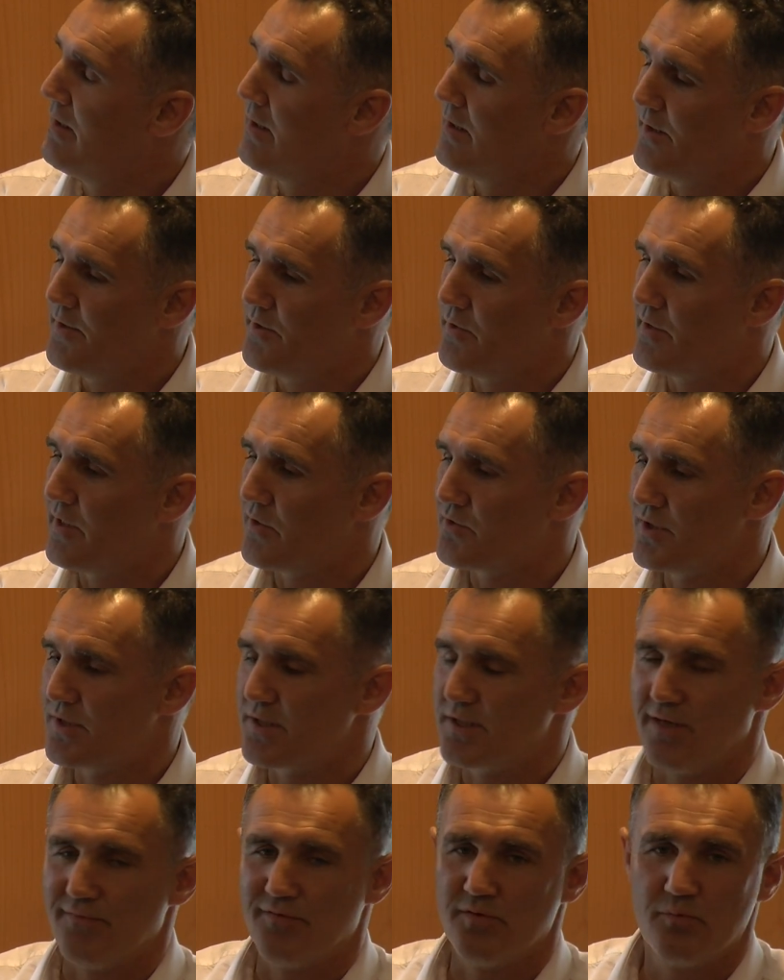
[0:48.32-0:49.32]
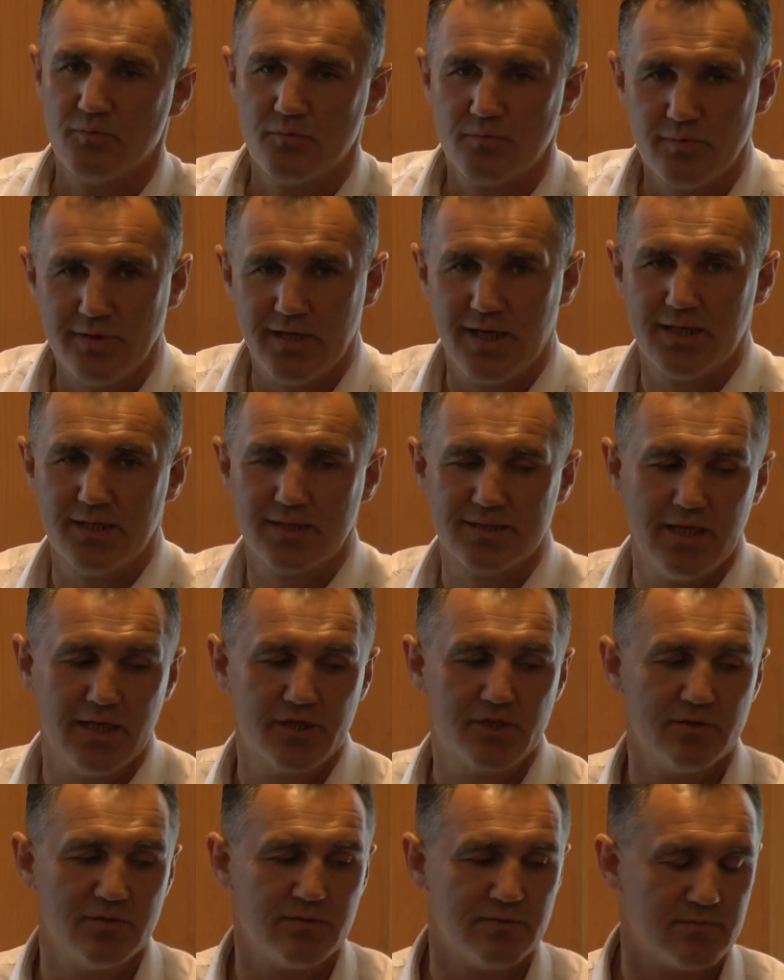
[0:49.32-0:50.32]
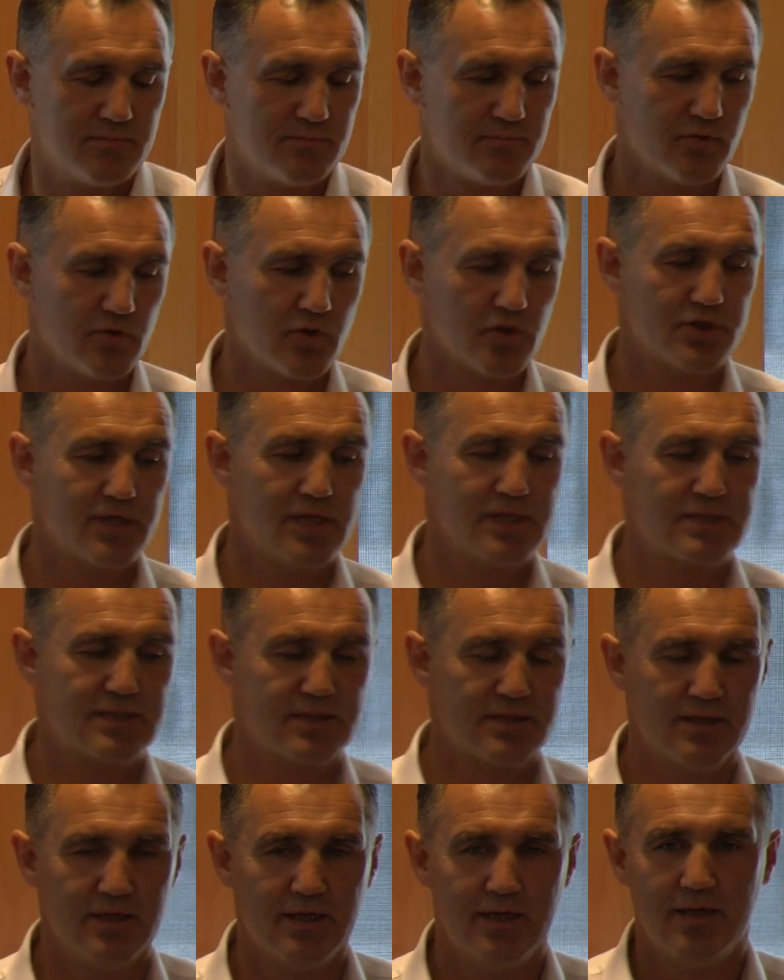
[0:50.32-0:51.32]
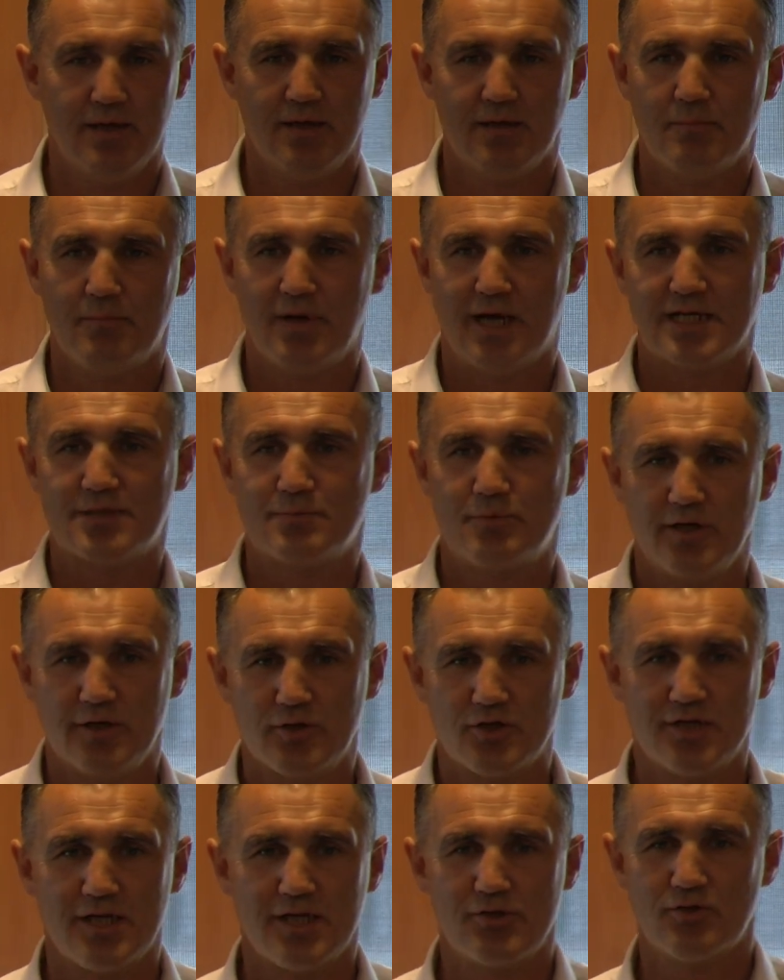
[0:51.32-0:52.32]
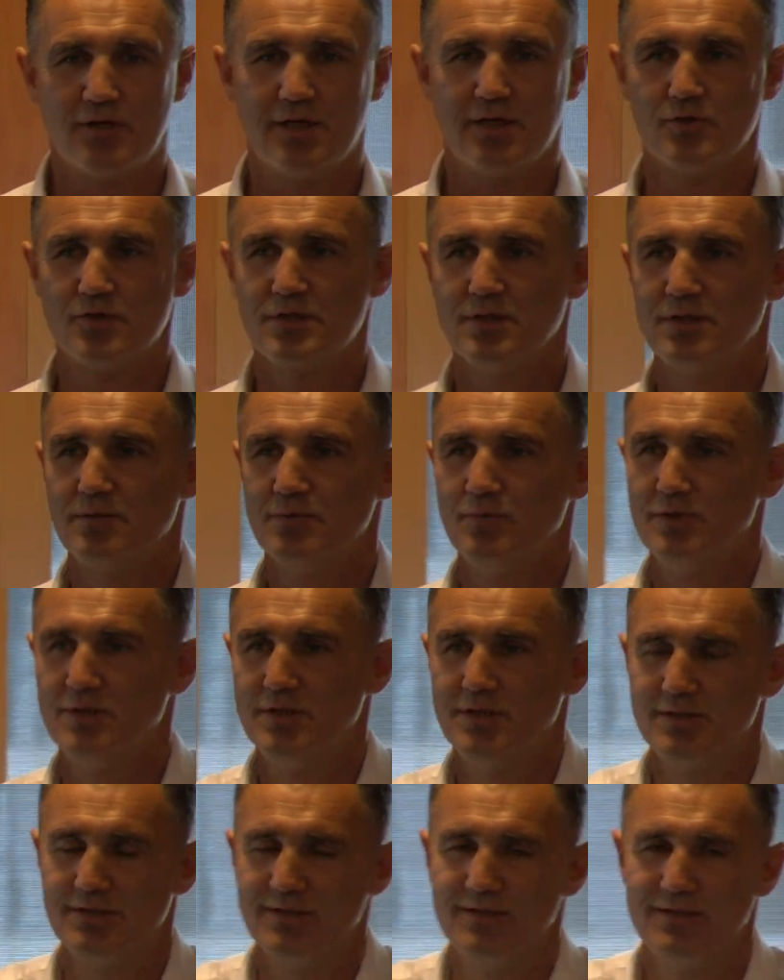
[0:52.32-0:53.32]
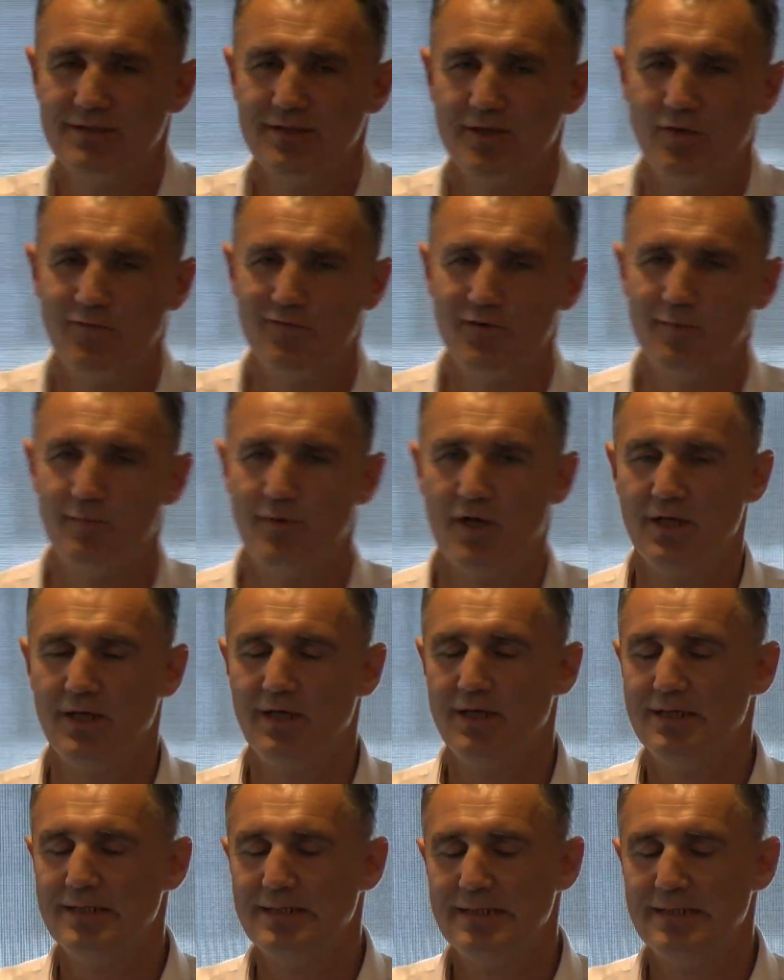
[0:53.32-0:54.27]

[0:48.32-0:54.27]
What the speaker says: In 2007, we had a selection process passed by our Central Council, which is the governing body,